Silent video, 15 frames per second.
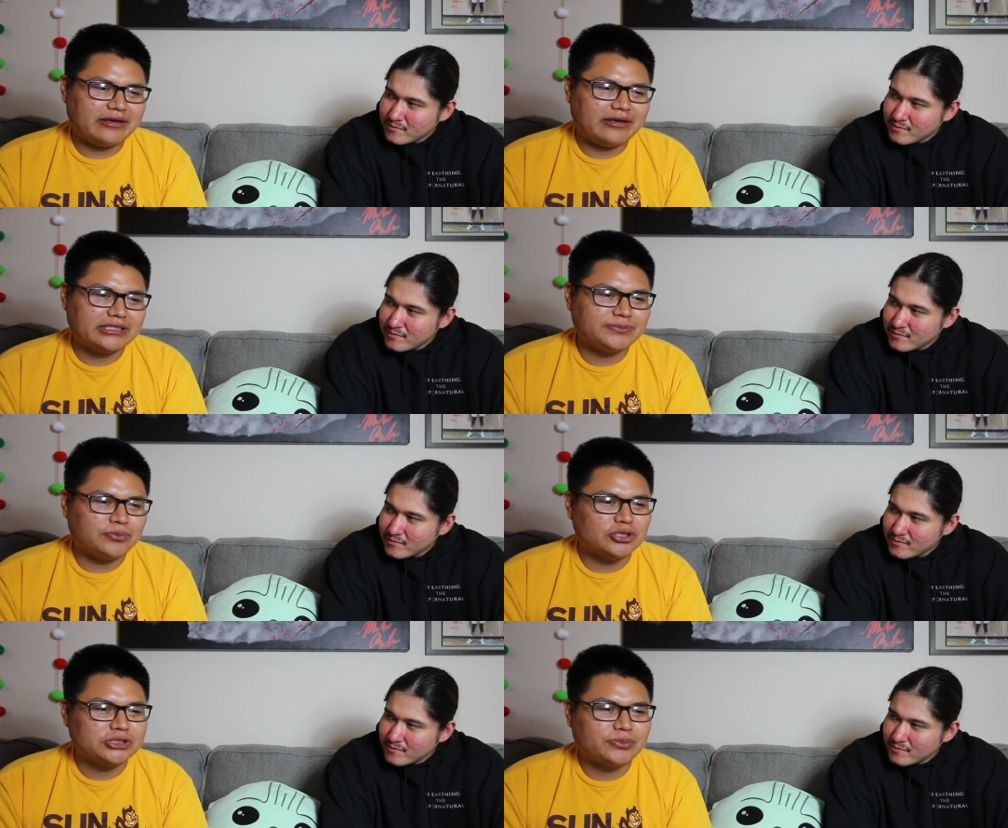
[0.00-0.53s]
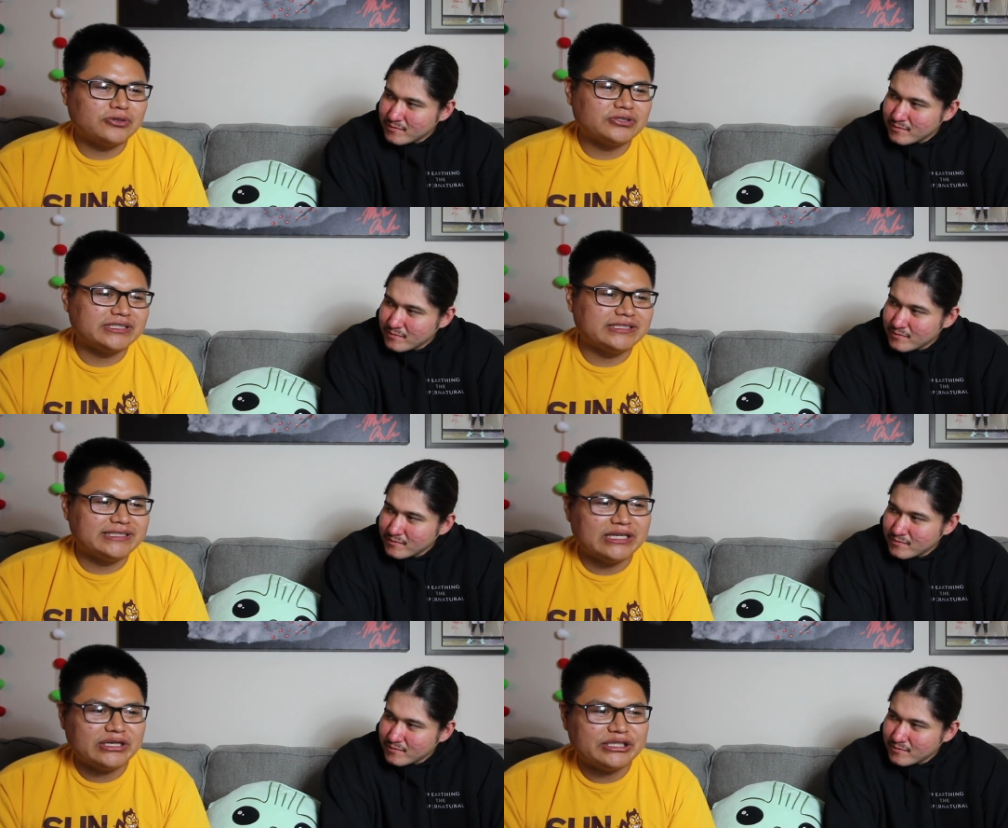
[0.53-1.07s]
Speaker 1: sports
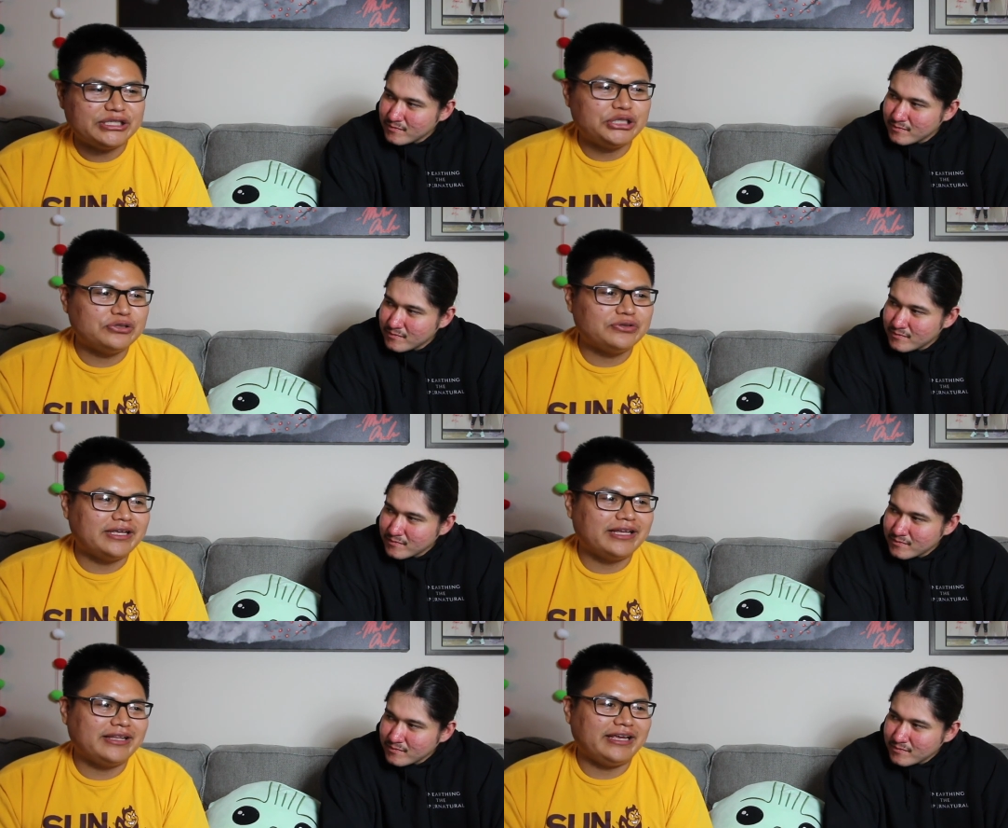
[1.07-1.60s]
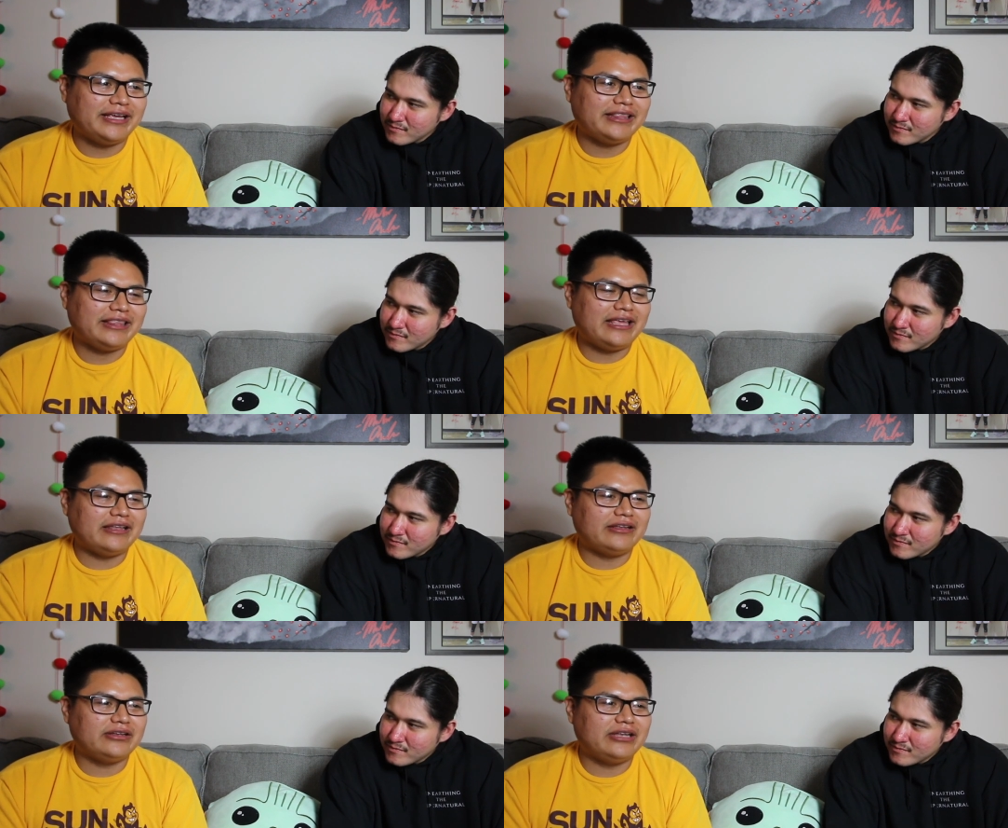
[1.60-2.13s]
person tell you that like the
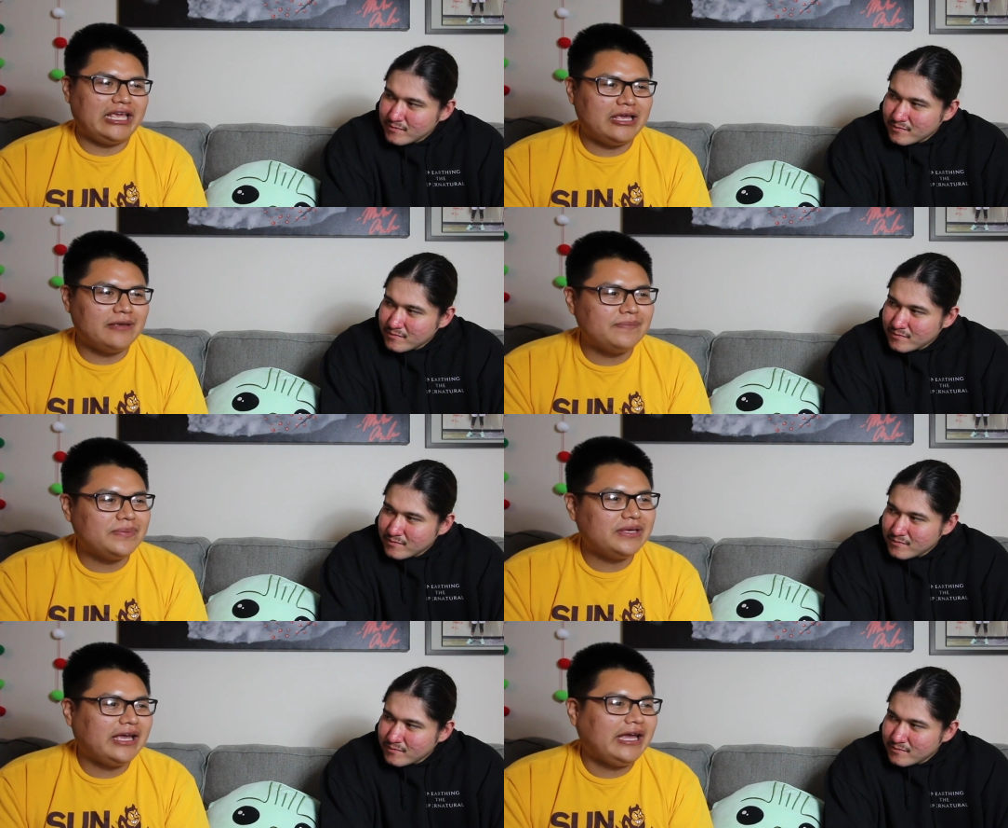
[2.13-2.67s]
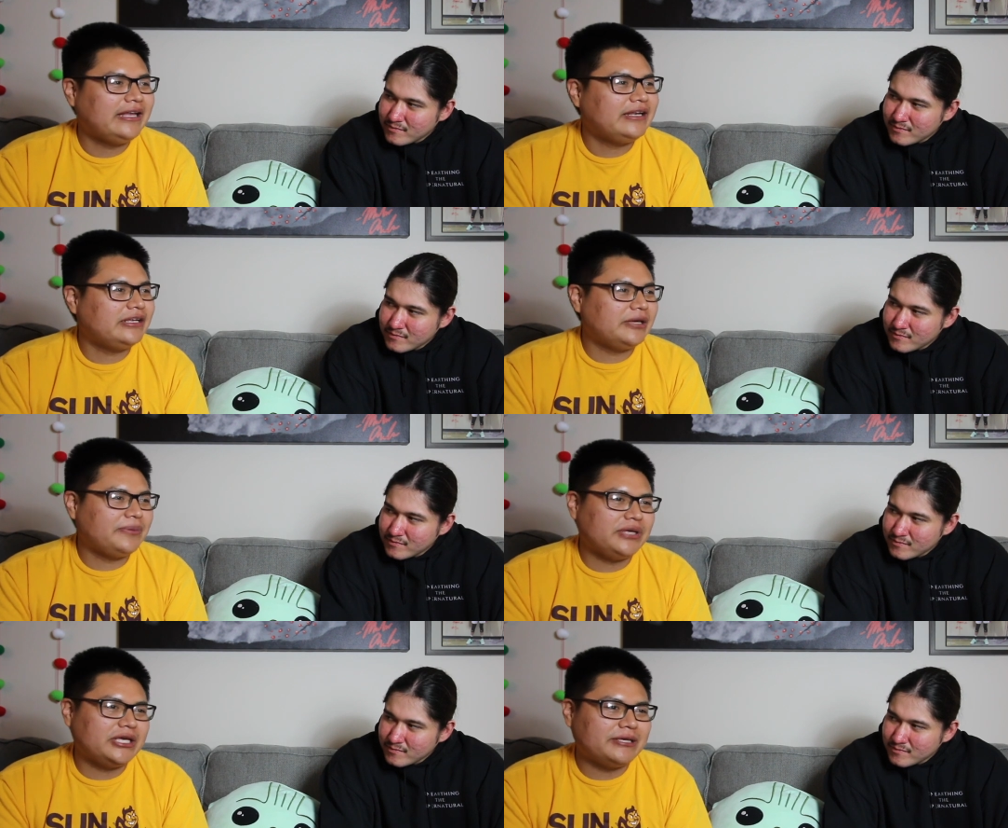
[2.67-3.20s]
NBA the
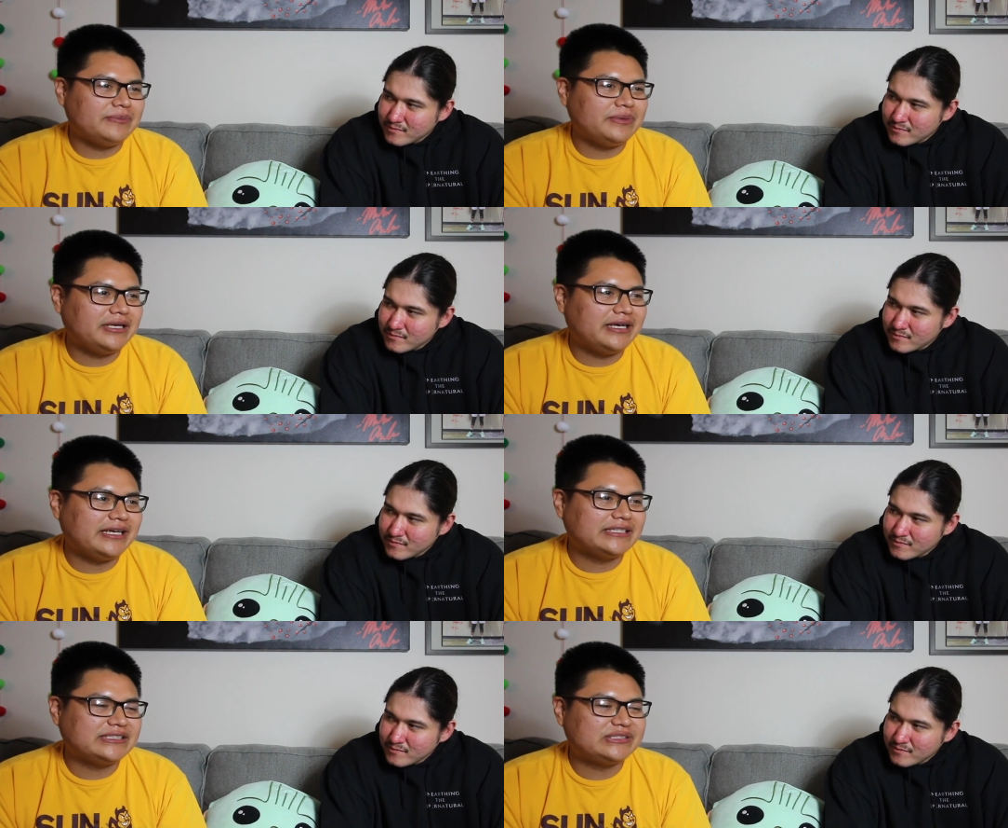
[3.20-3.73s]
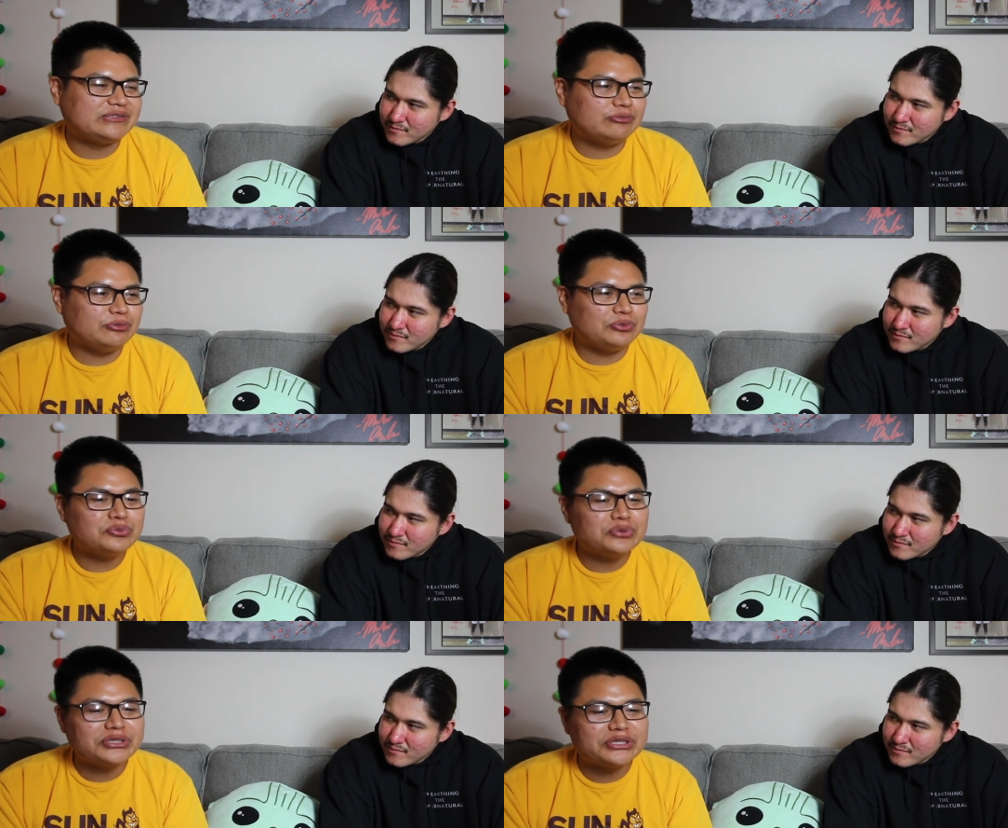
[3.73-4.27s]
WNBA is
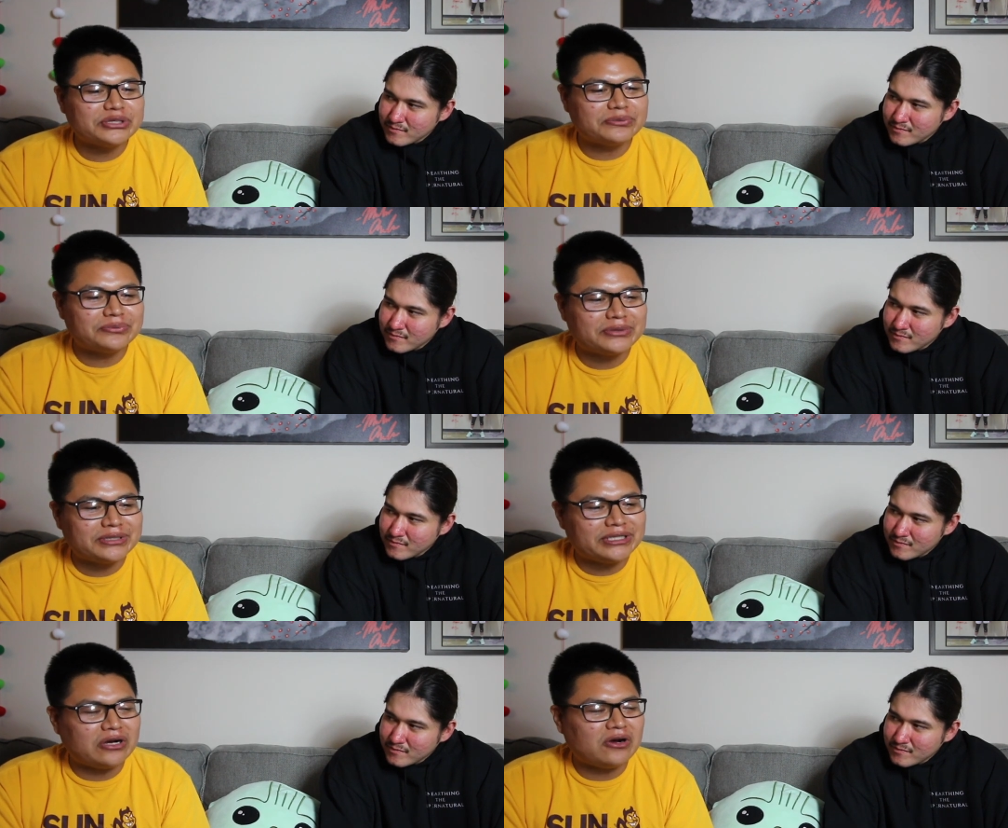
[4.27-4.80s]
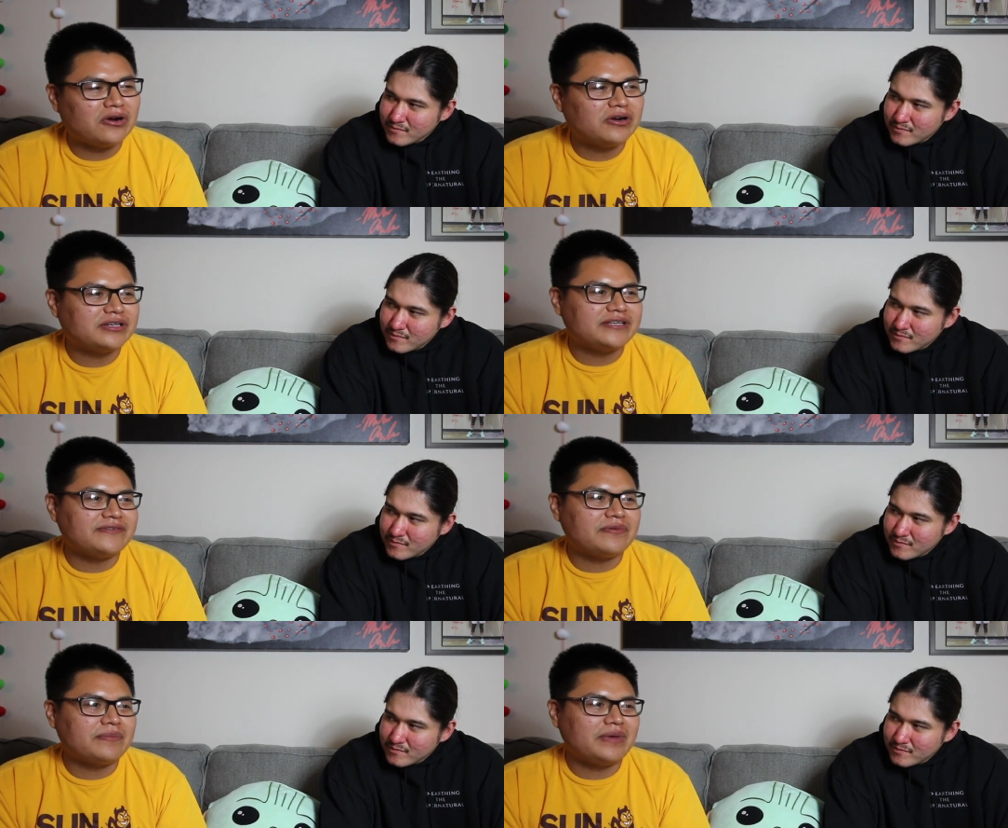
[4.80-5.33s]
really really hard to
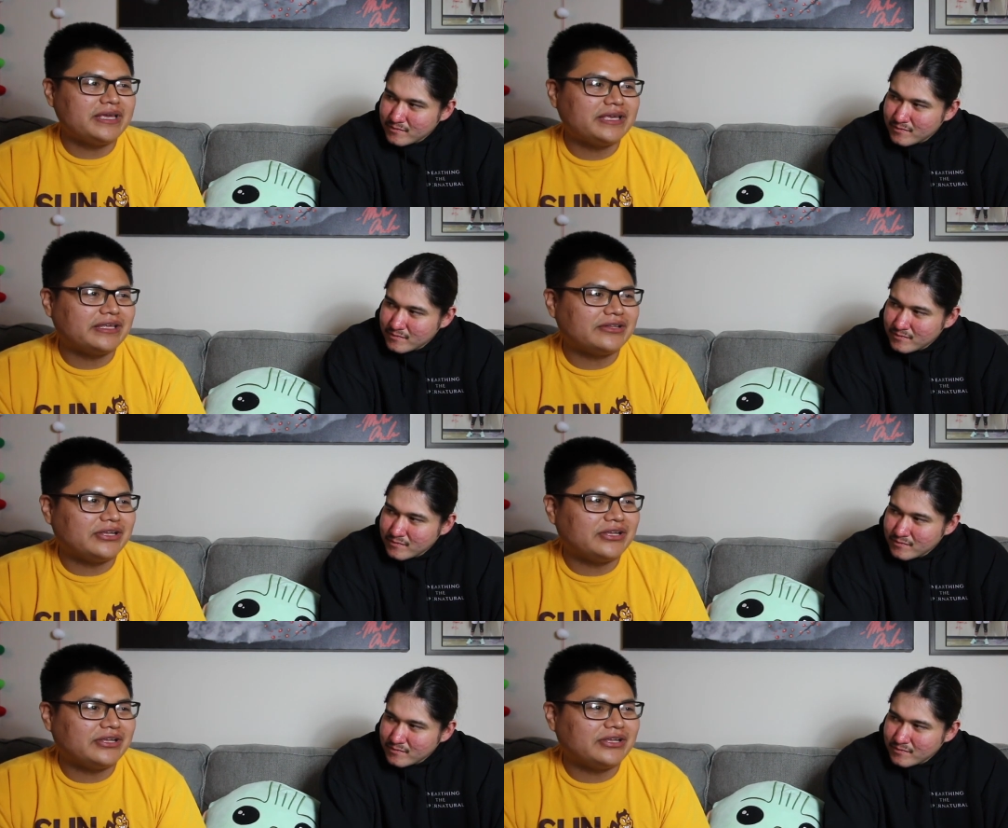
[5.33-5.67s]
even make it.